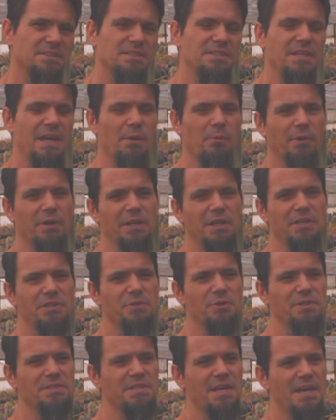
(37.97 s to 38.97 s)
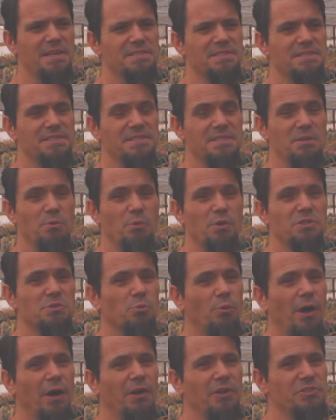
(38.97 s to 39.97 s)
Today we're going to do a test to see which
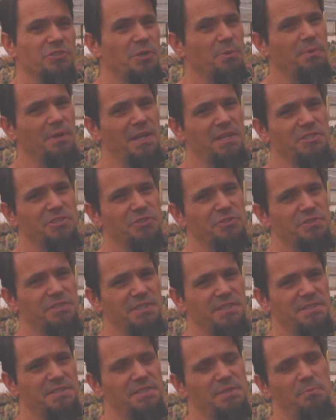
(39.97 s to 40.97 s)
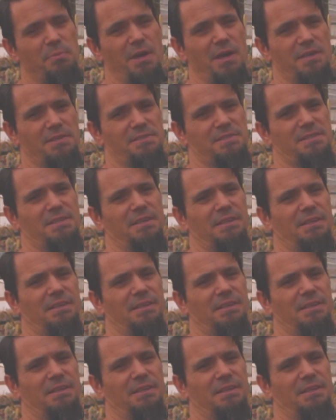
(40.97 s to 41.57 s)
water germinates your seeds the best.